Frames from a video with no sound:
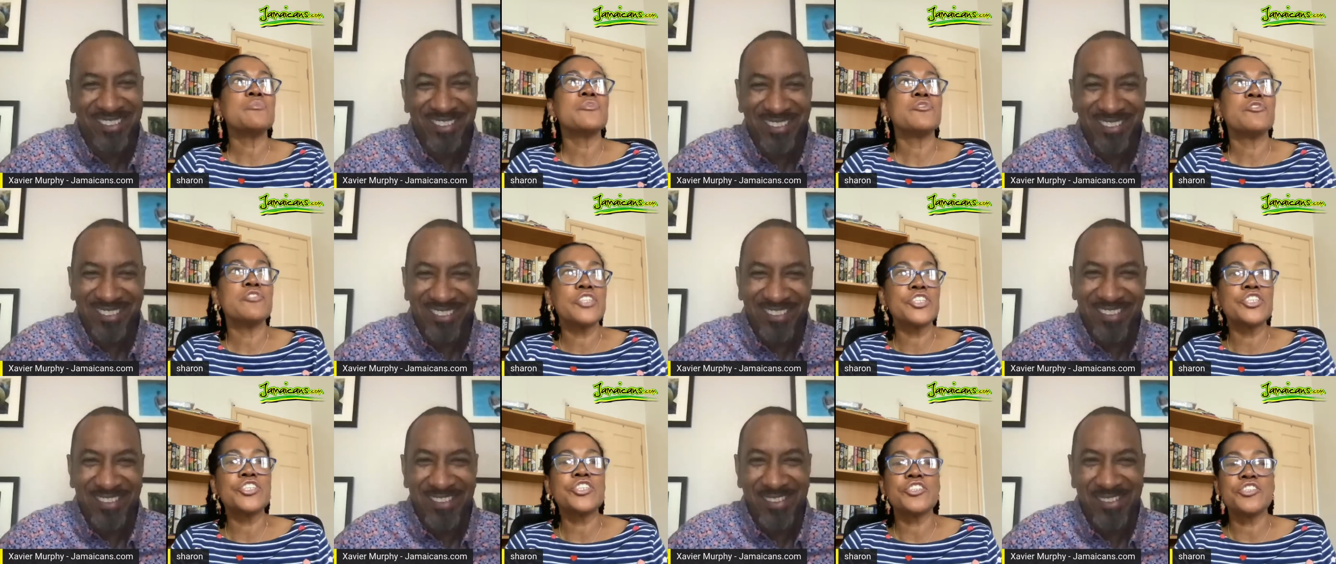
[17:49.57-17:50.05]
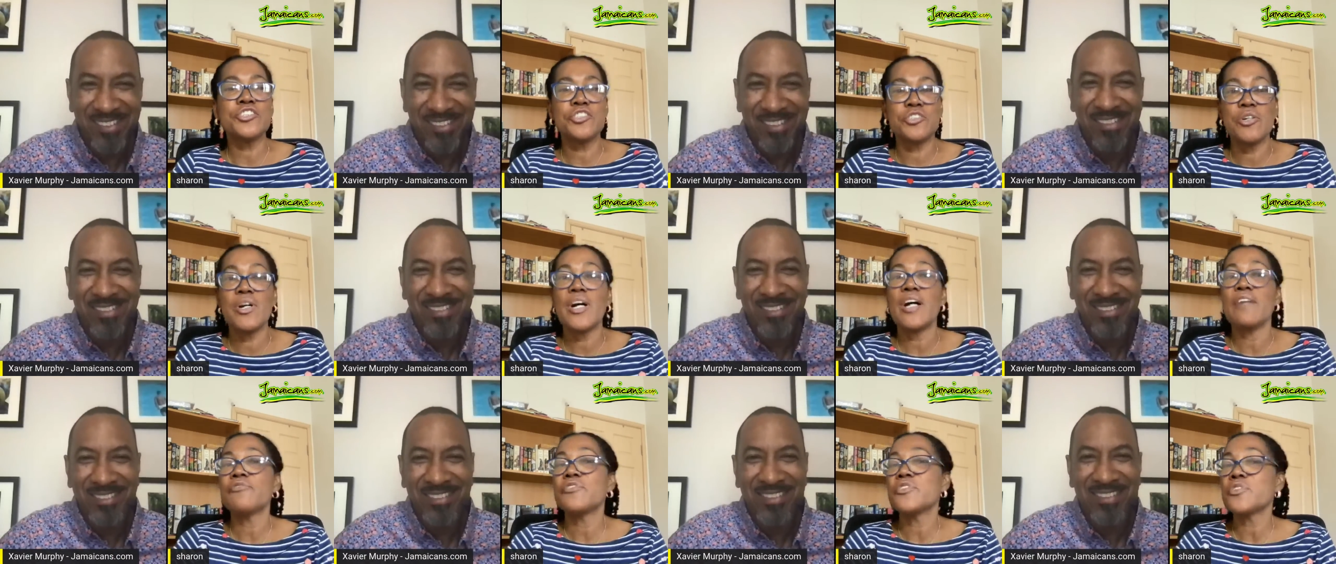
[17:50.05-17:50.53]
Speaker 1: Mauritius, you
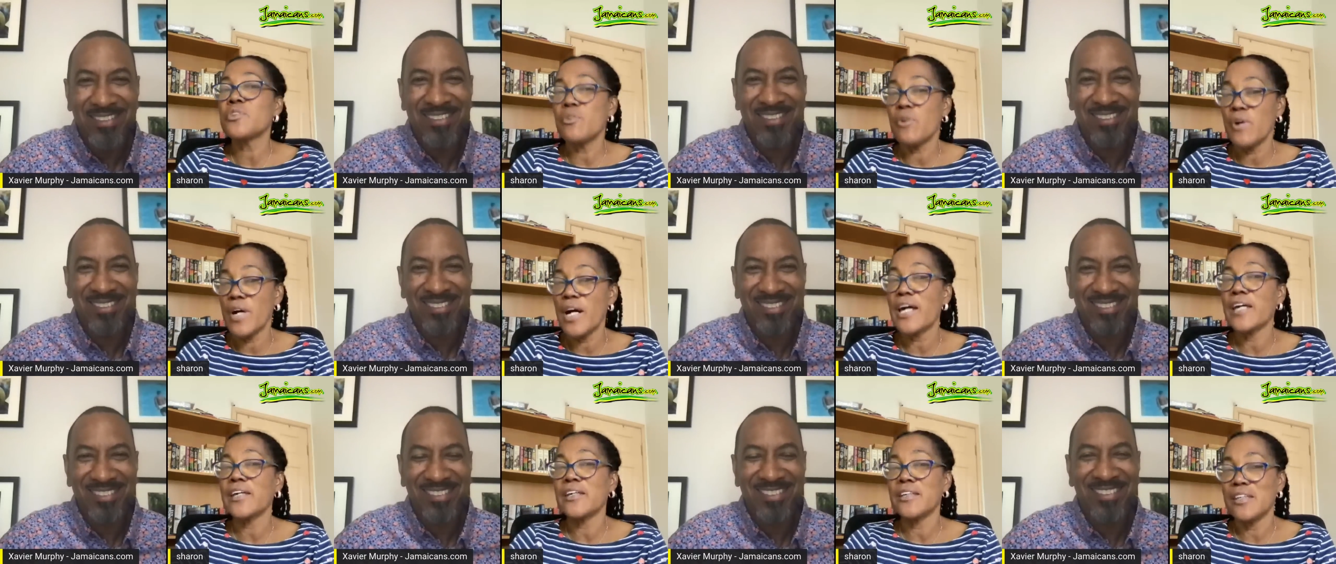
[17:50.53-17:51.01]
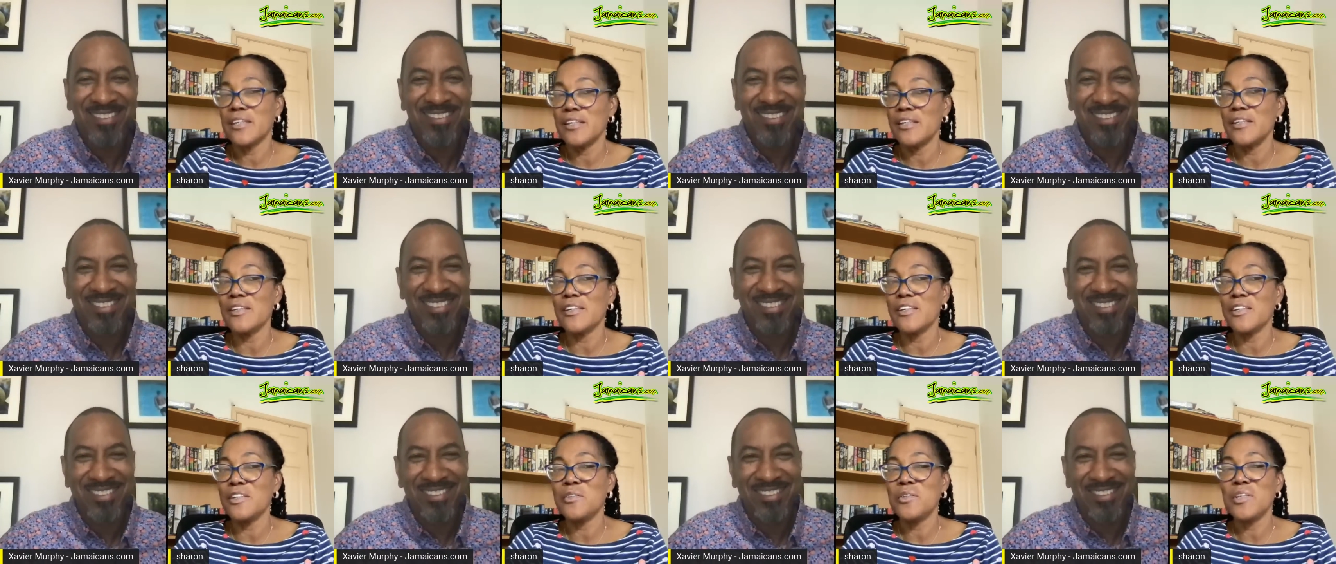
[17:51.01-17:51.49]
have to go hiking.
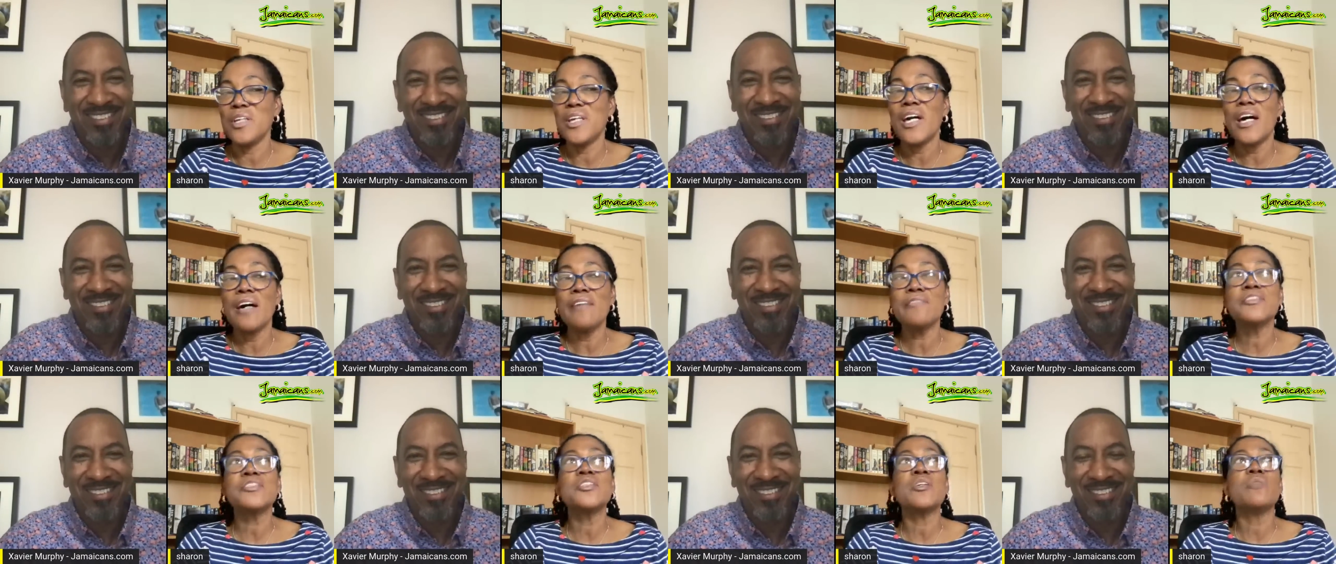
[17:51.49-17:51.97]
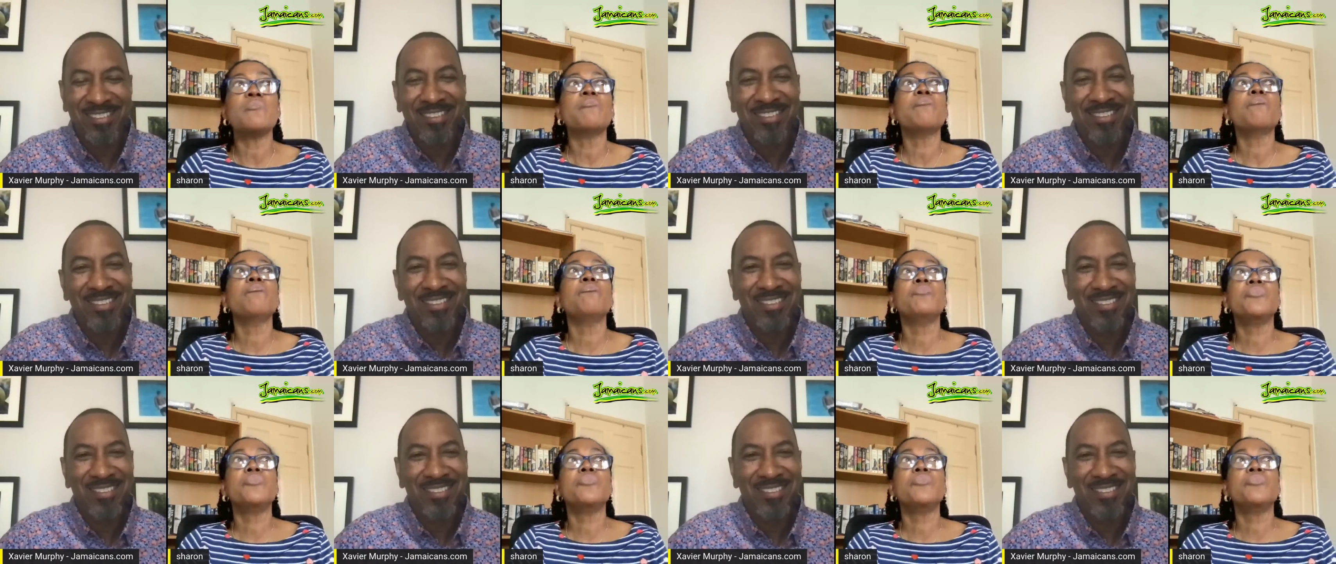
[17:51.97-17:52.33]
They have some